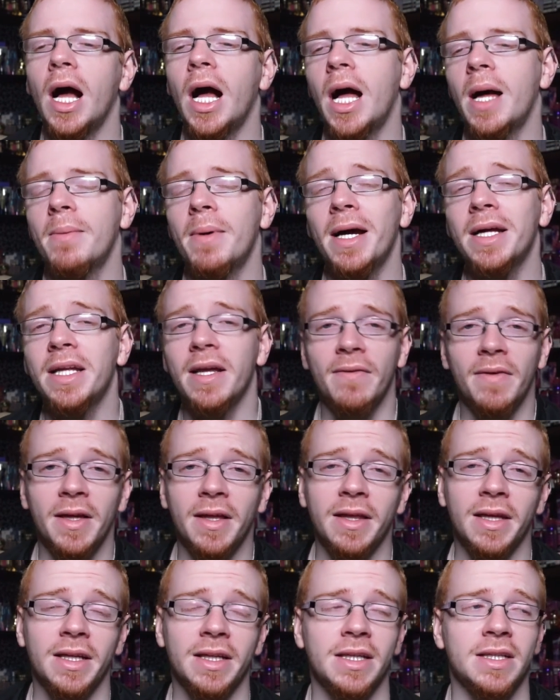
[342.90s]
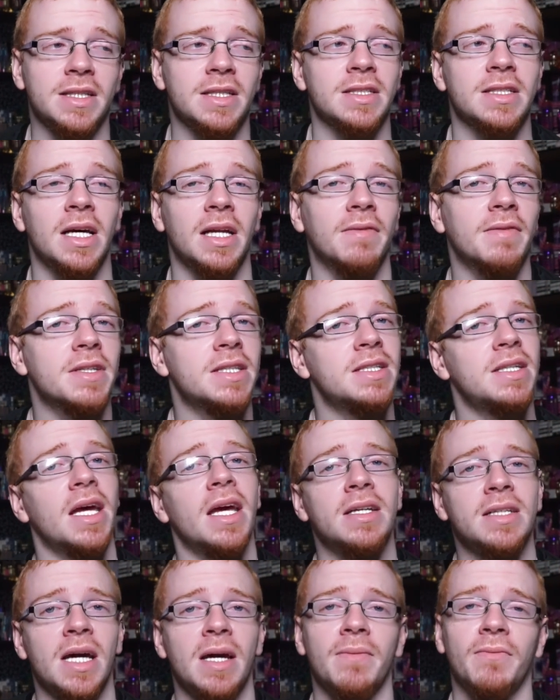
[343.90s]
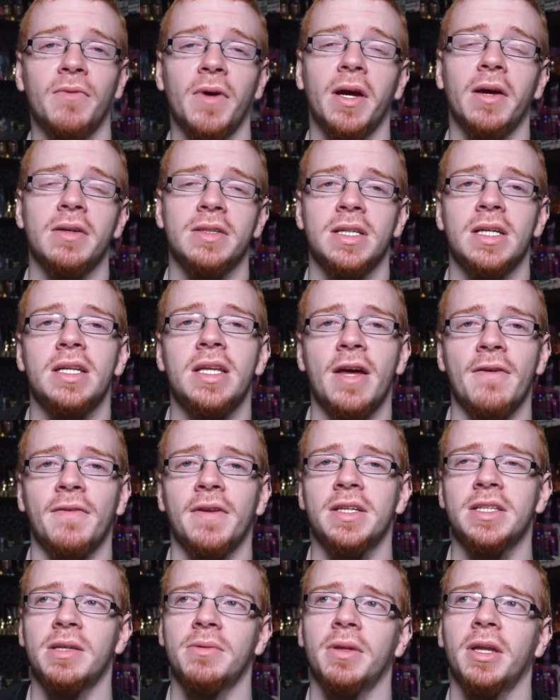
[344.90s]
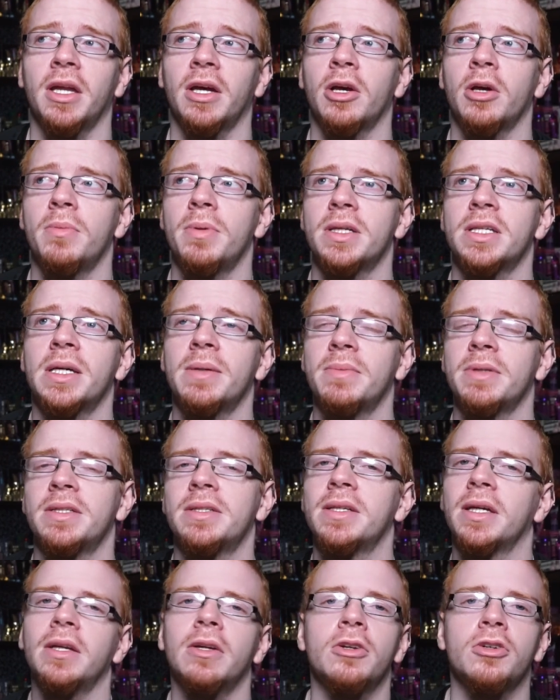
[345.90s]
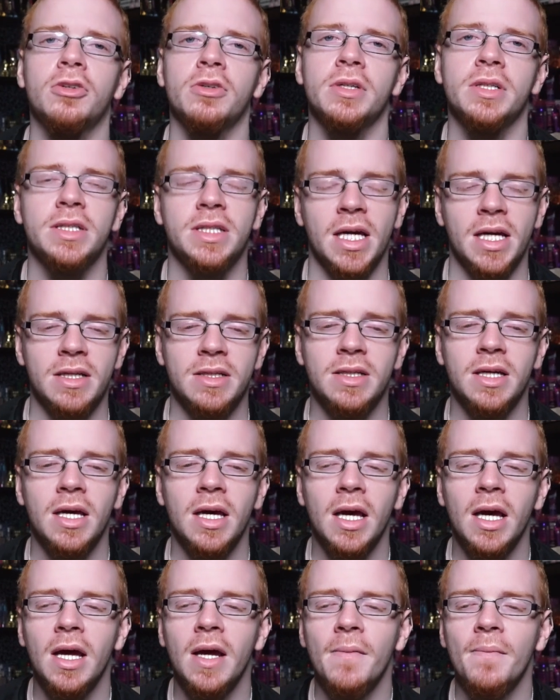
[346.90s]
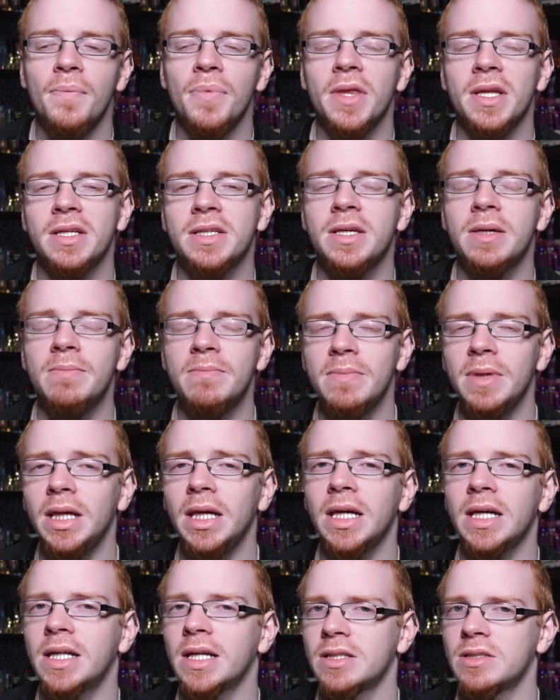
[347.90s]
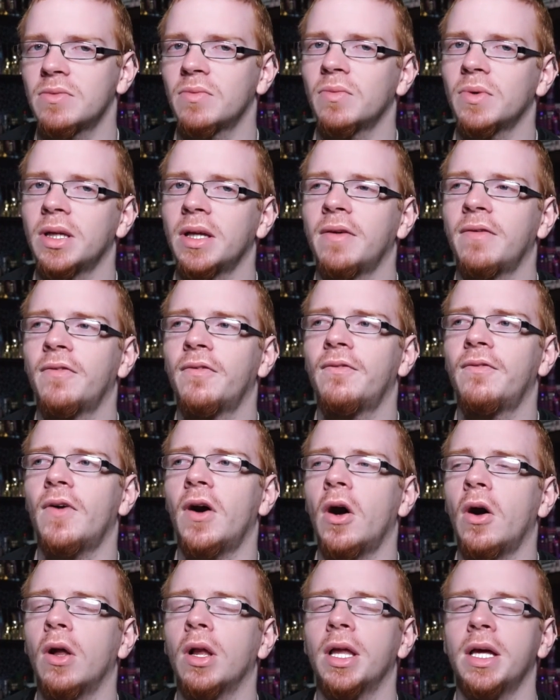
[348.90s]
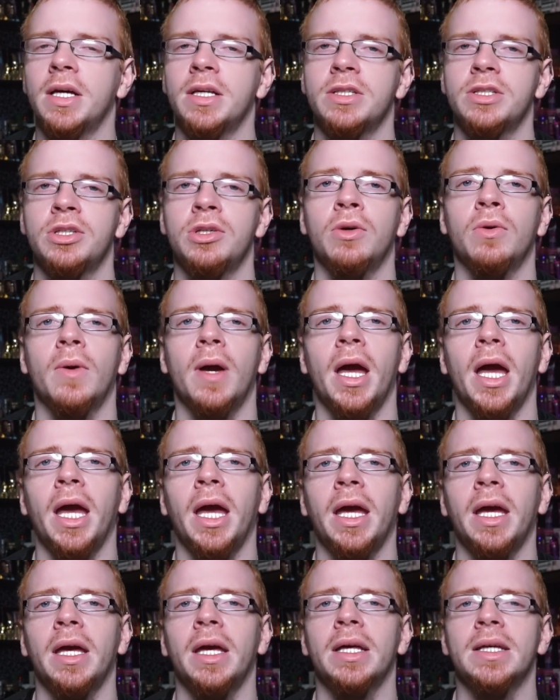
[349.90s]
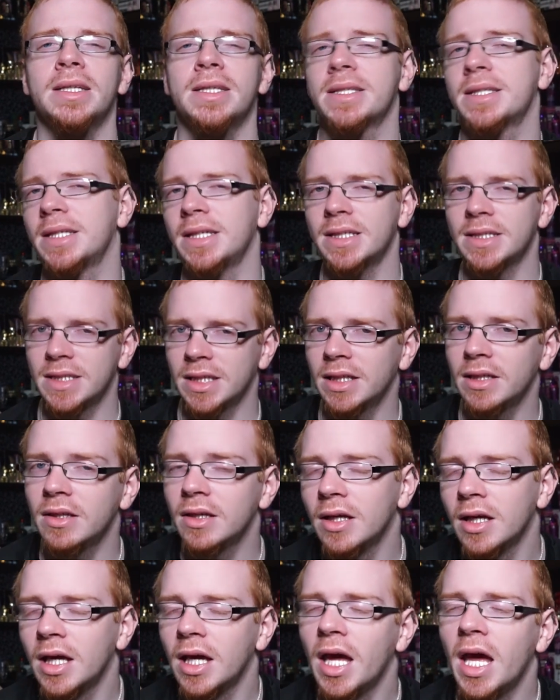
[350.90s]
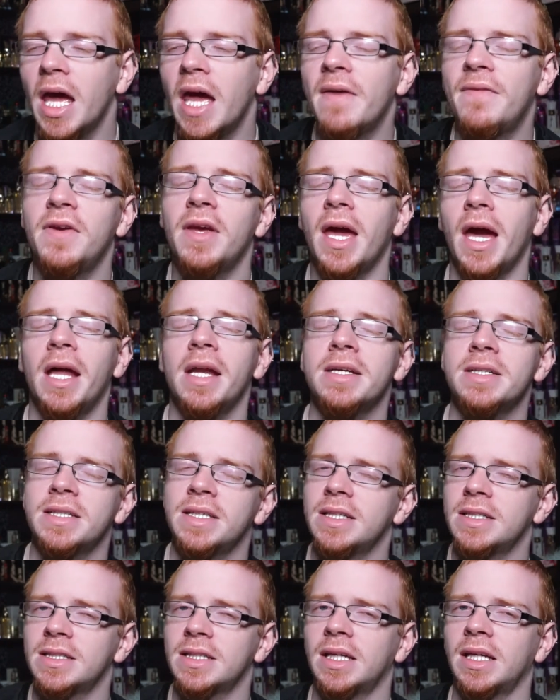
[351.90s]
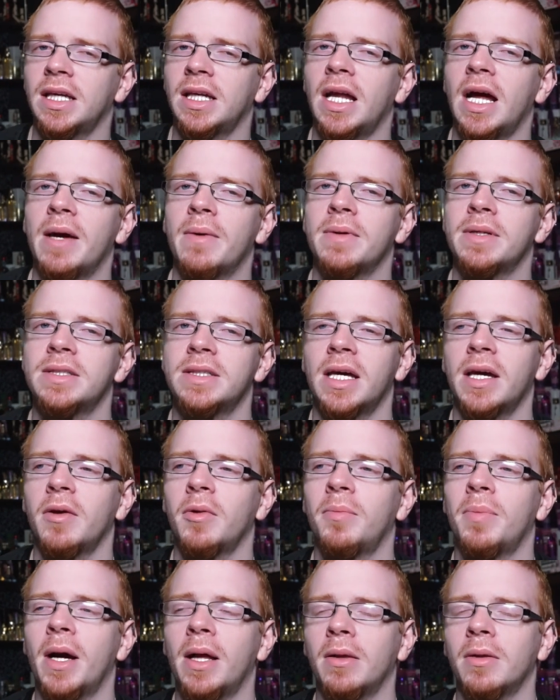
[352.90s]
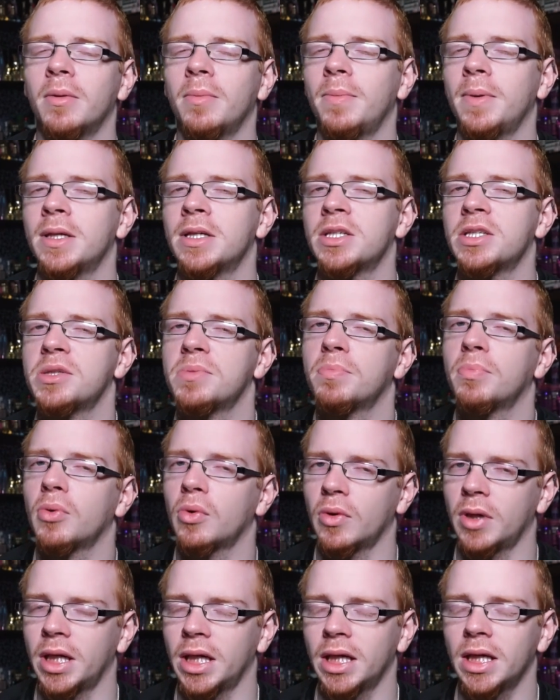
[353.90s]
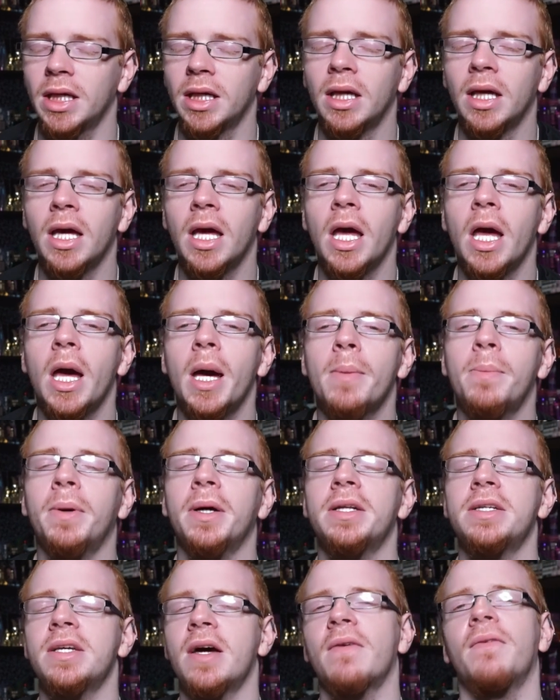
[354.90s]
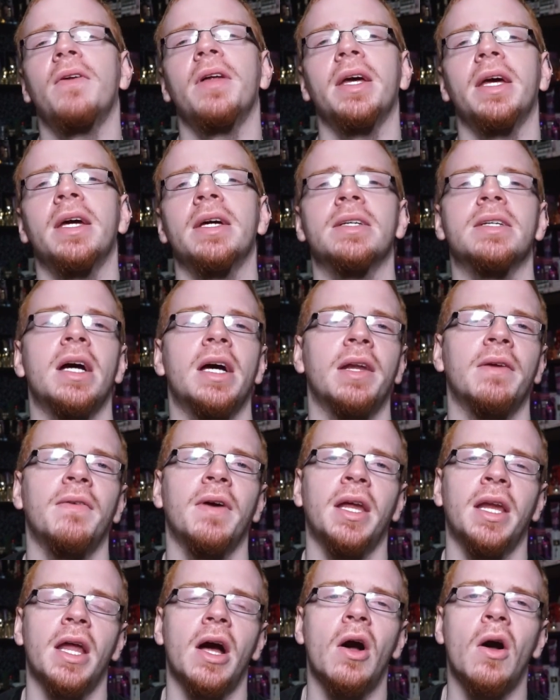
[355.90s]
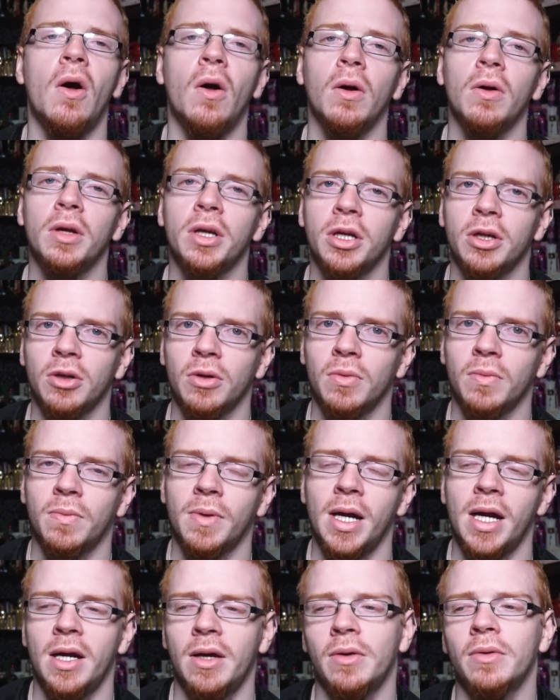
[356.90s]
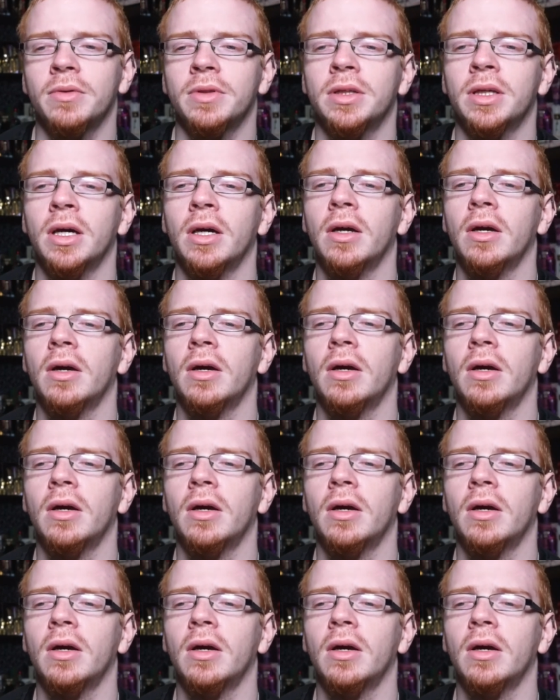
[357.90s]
Um, I definitely think this is kind of a daytime fragrance and definitely something that could be someone's signature scent. To me, it doesn't really fall into a season. If you had a season it, I would say it would probably be spring, but definitely is kind of an all year round